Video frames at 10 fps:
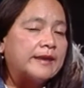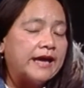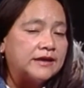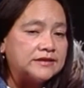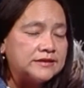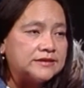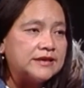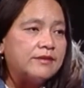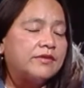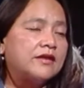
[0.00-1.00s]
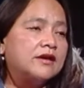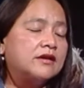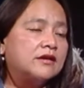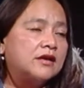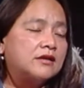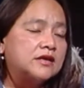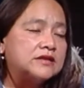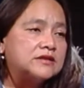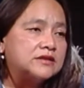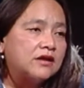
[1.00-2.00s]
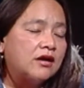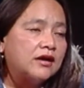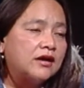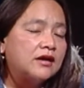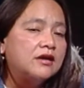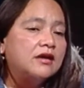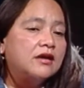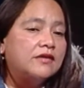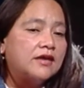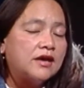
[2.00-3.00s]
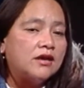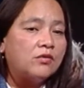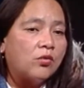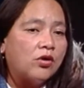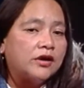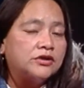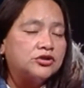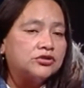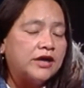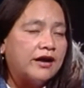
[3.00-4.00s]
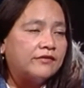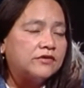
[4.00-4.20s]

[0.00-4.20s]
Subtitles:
And it's the same thing in Gunnesadage. They wanted to have